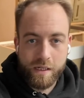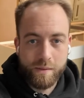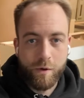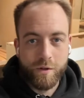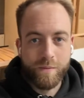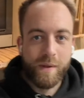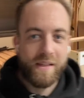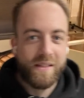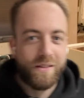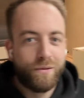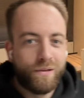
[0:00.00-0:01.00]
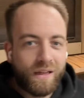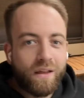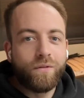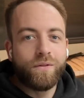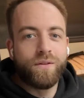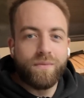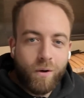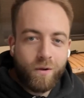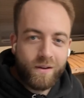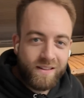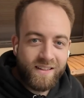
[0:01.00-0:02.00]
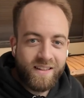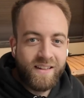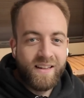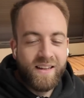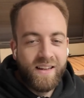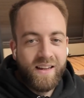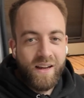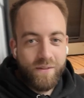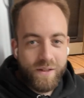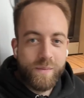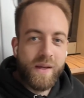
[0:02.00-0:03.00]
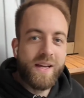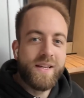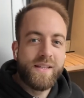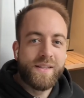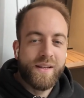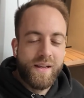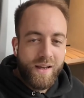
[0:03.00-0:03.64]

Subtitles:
a small space into even smaller of a space.